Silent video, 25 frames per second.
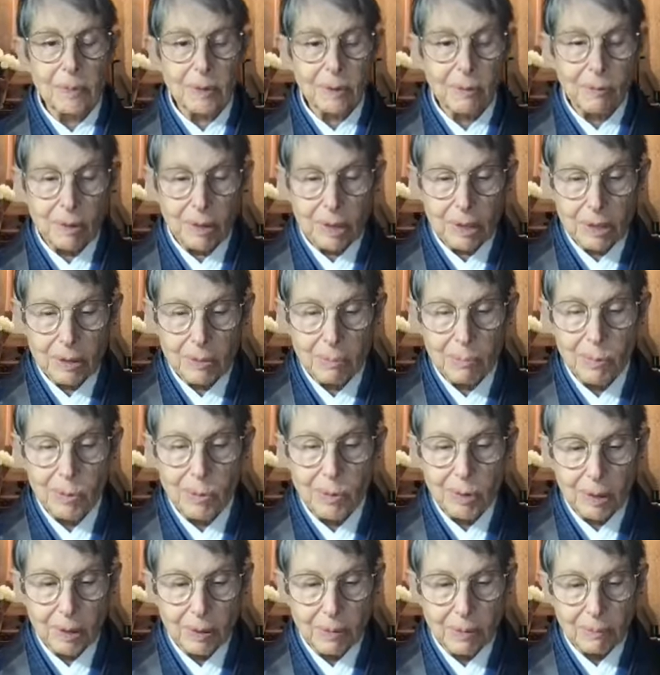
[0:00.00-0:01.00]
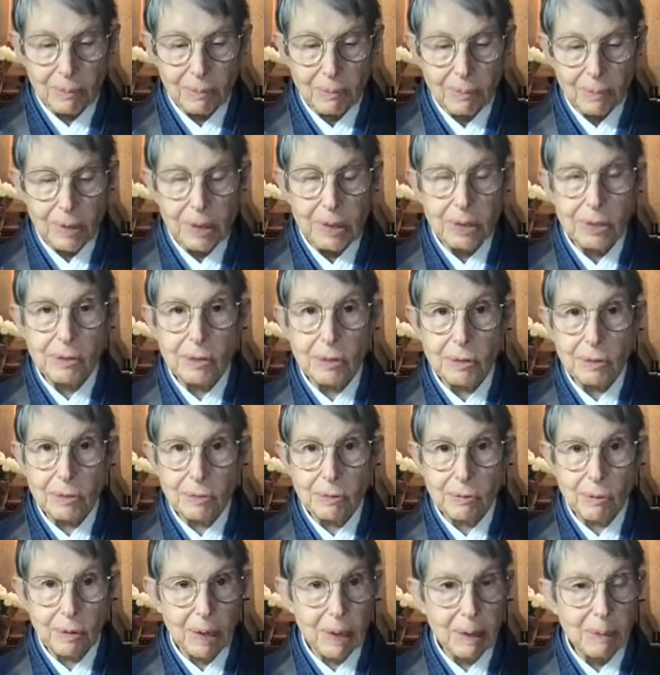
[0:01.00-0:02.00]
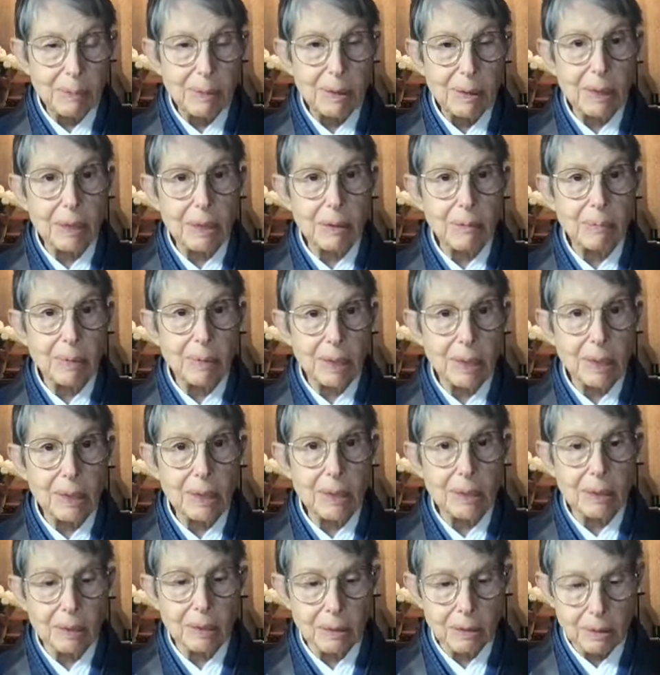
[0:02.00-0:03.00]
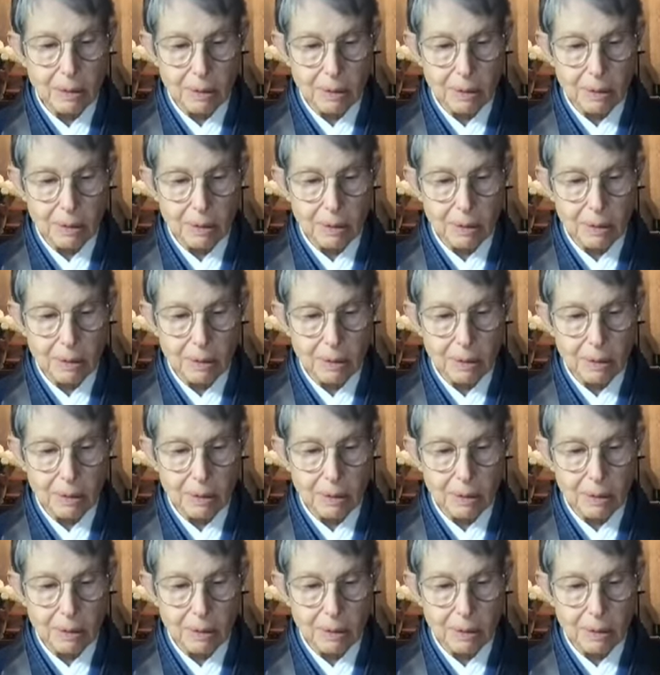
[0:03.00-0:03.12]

Once more, he's describing our mind.